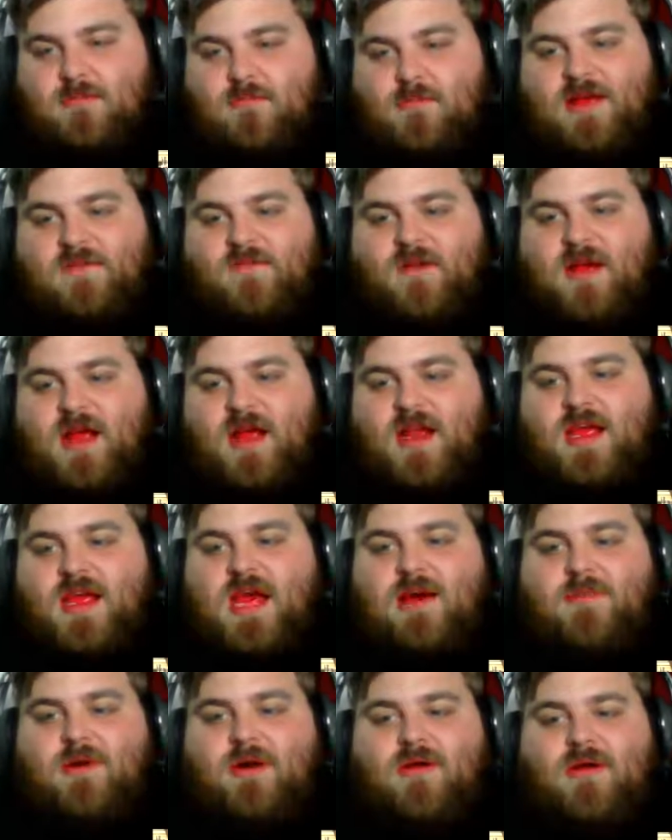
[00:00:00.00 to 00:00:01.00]
Black Friday,
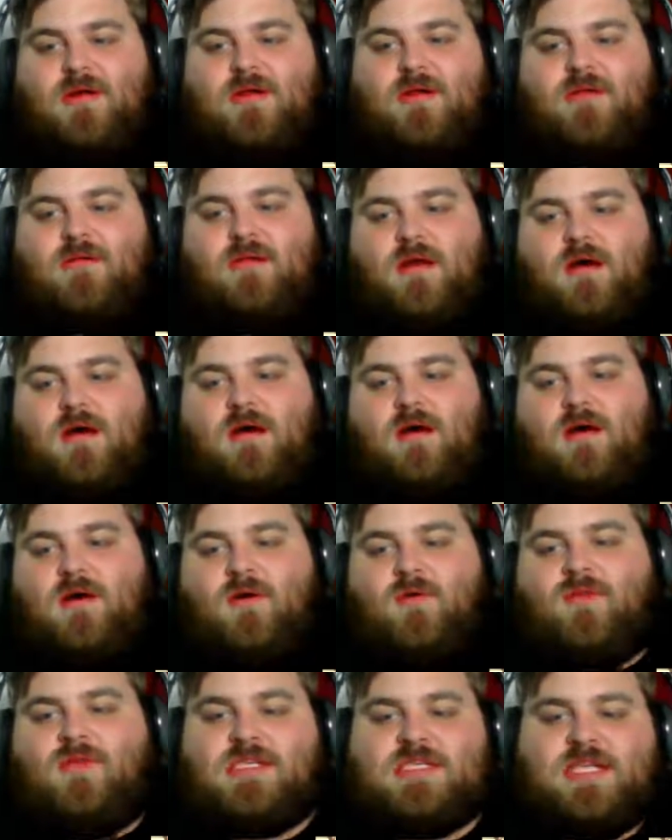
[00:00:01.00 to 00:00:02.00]
I bought it
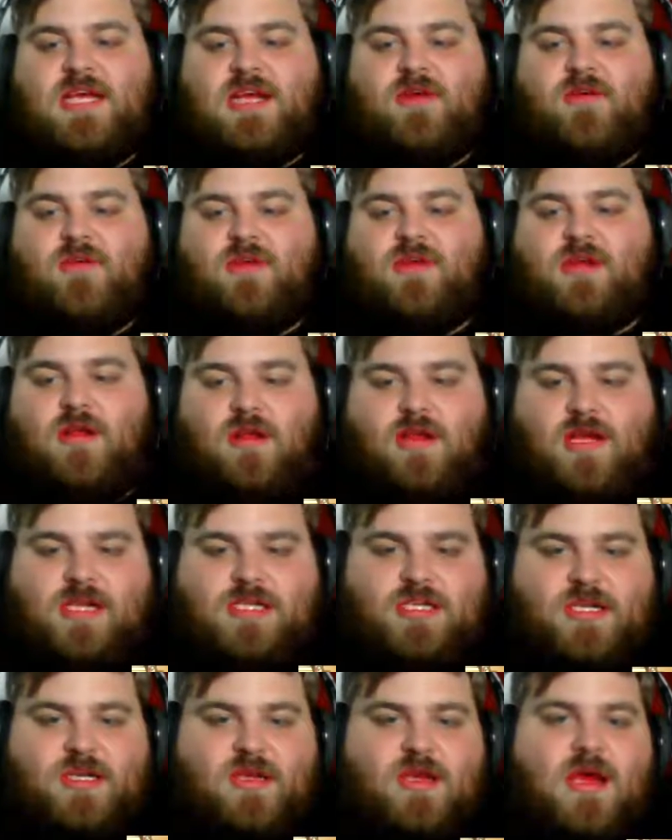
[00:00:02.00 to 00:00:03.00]
on the sale, the
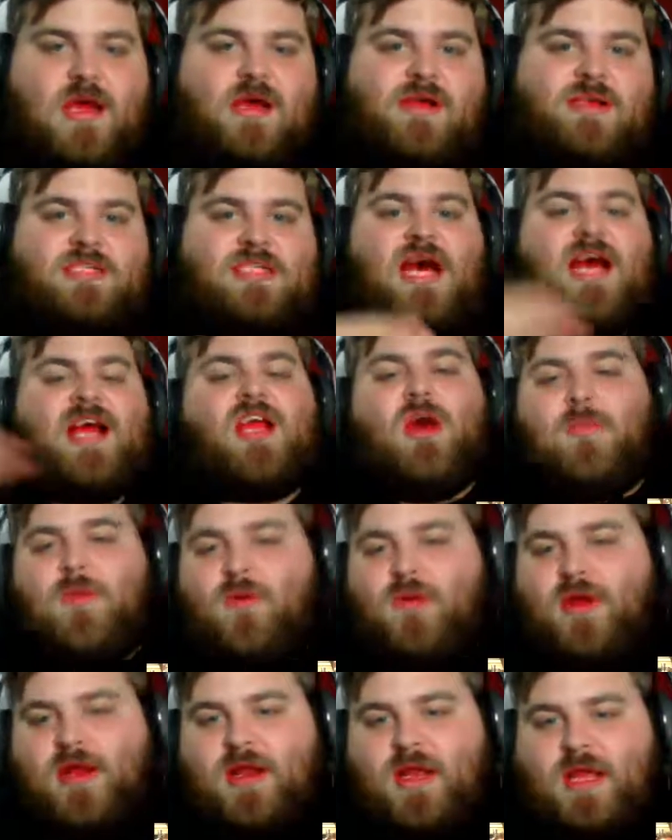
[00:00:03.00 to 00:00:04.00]
collection. So I come on
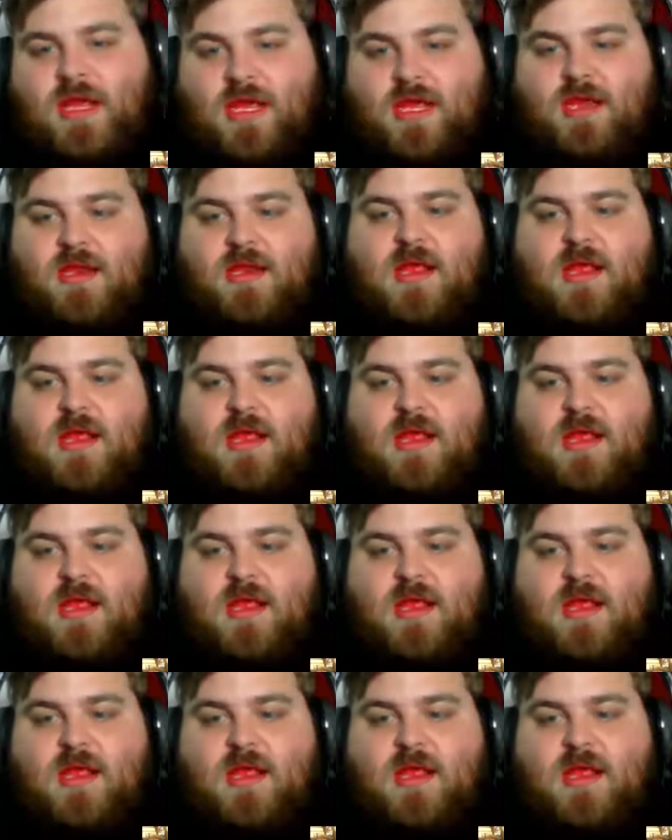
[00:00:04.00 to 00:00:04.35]
it late,